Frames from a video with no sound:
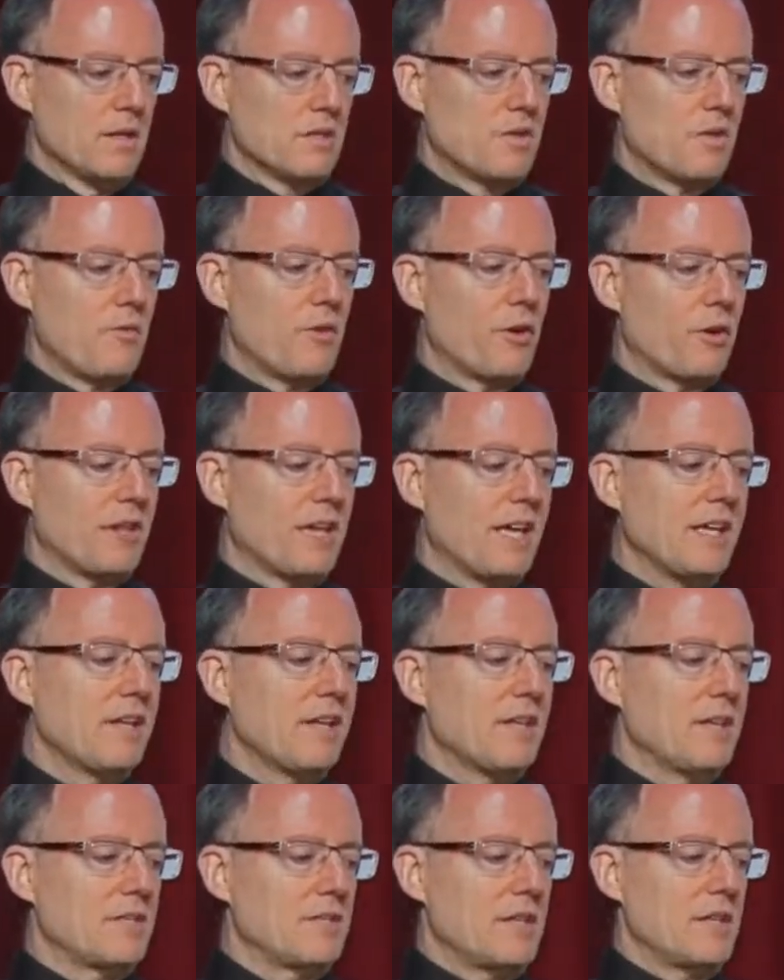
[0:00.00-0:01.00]
Severe
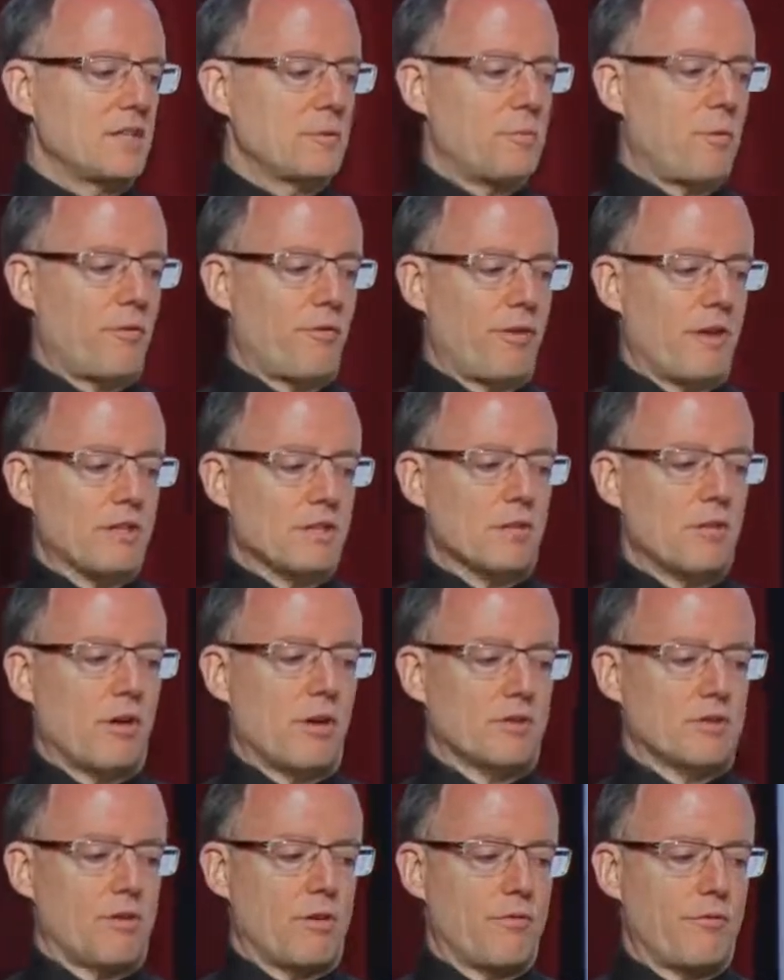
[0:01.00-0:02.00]
kidney disease prevents
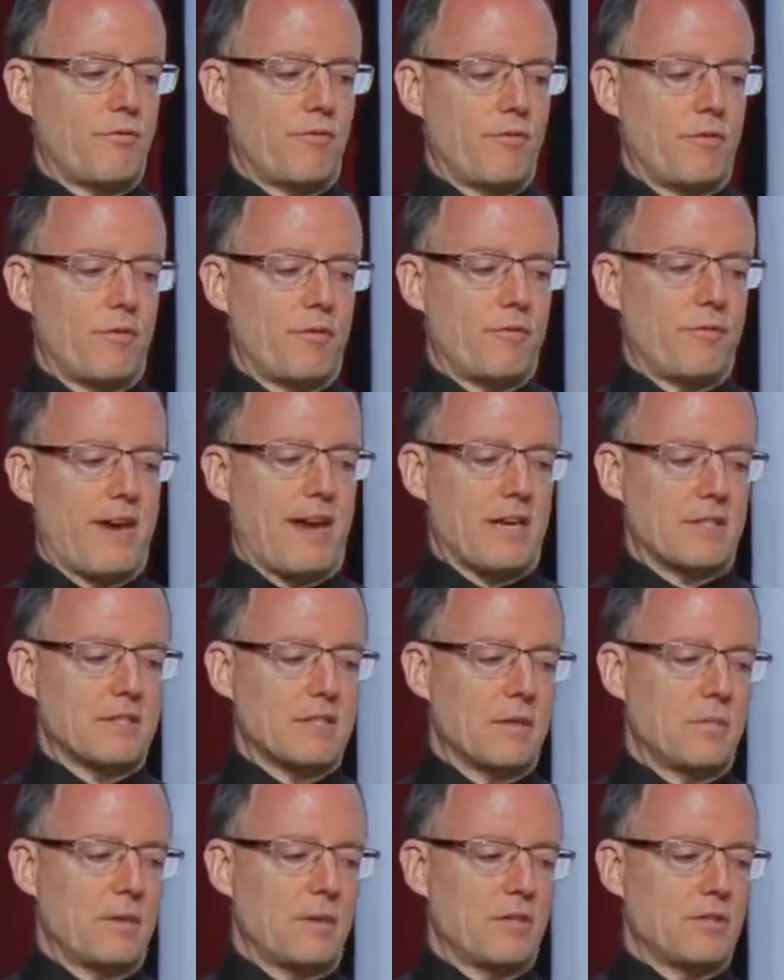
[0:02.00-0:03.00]
long-term
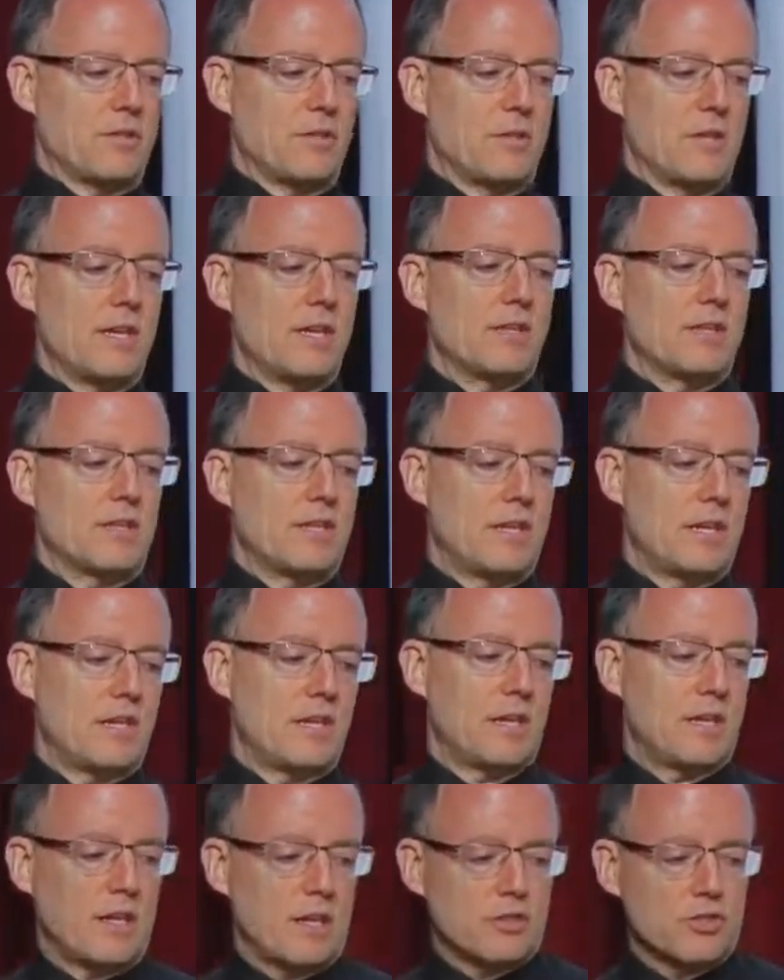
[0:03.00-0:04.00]
fasting because you need
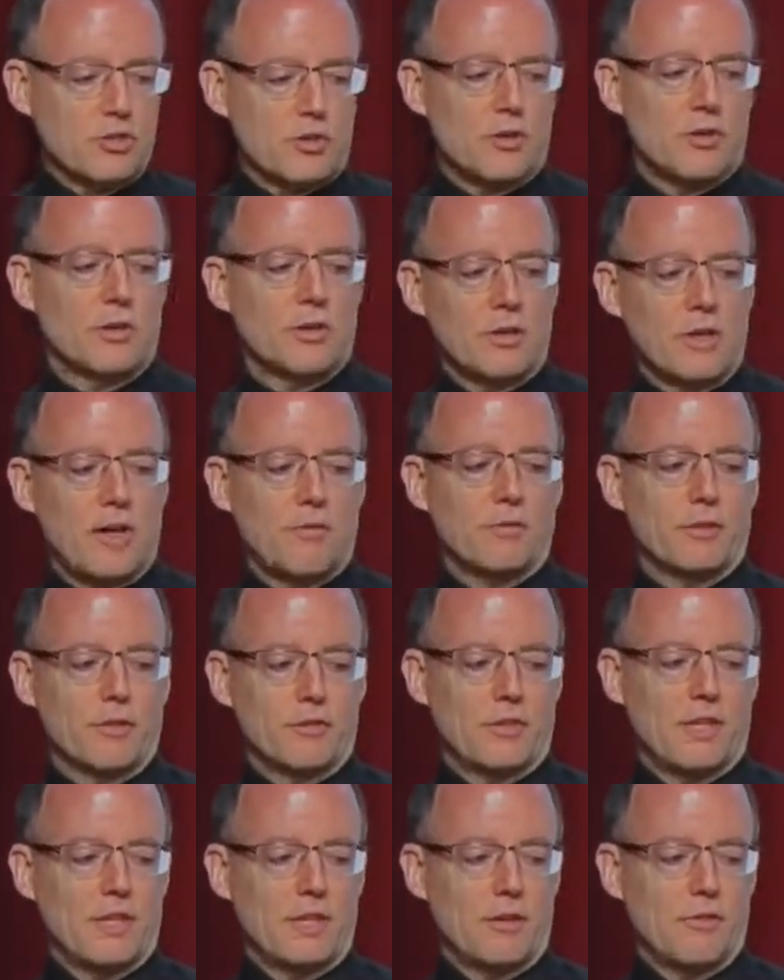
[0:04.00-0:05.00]
a certain level
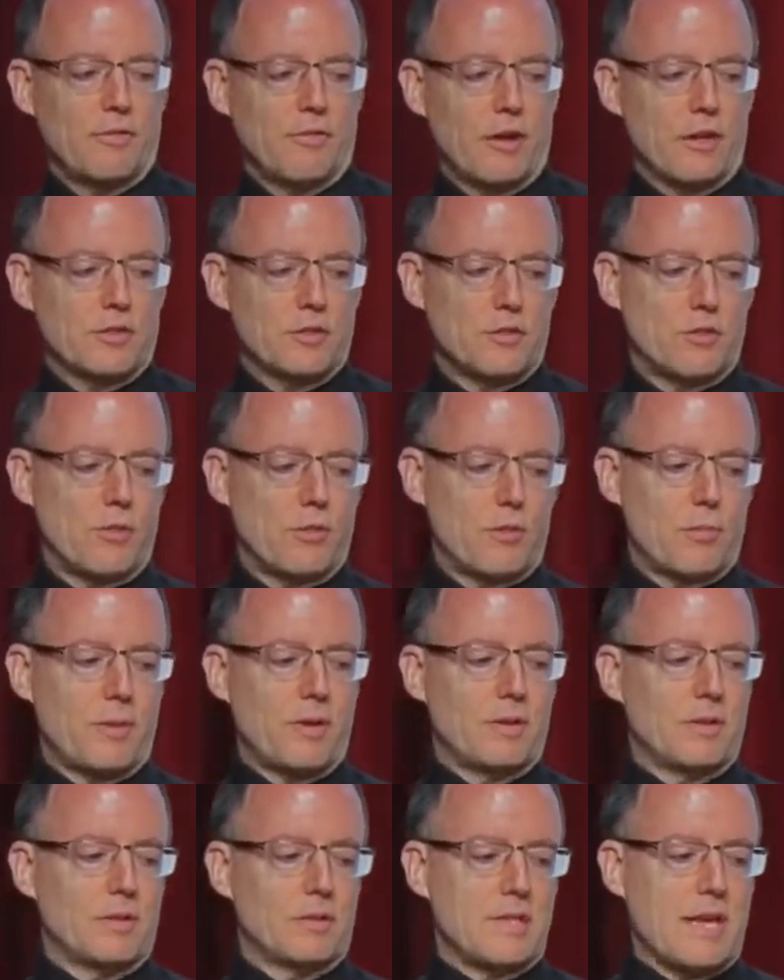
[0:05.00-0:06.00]
of kidney function in order to be
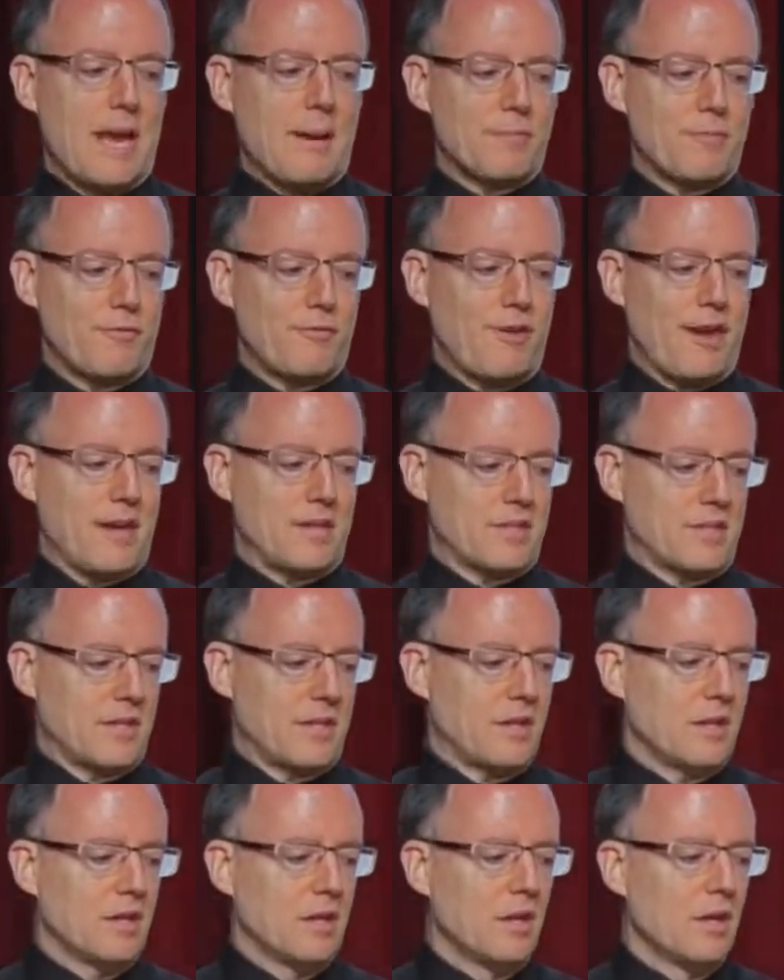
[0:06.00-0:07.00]
able to adapt to
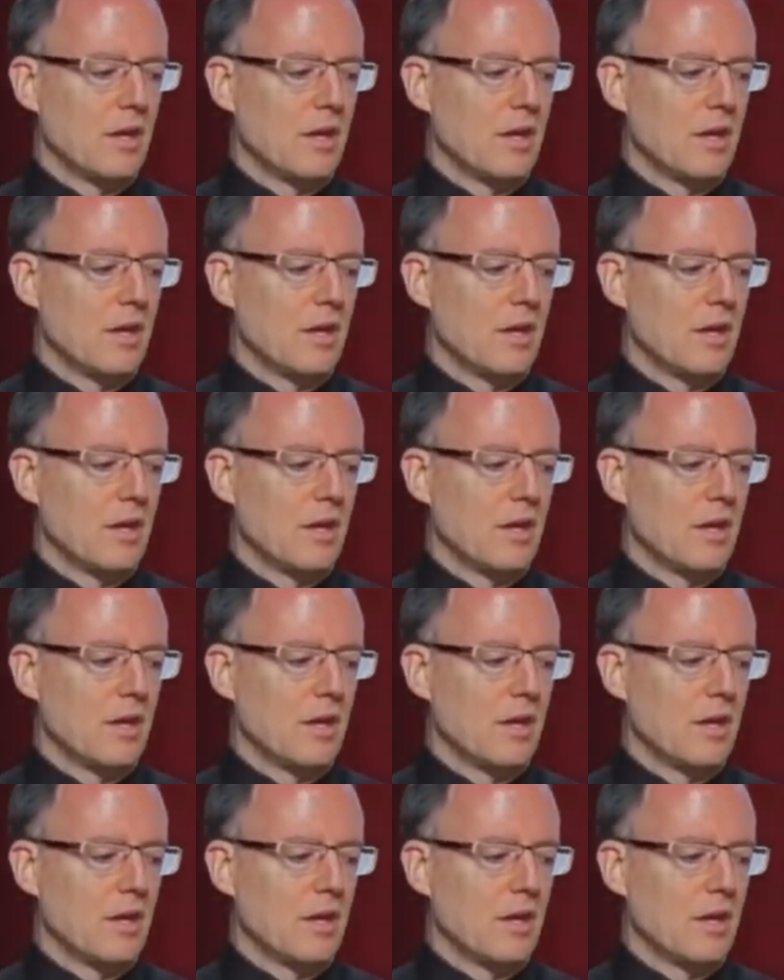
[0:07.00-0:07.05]
fasting.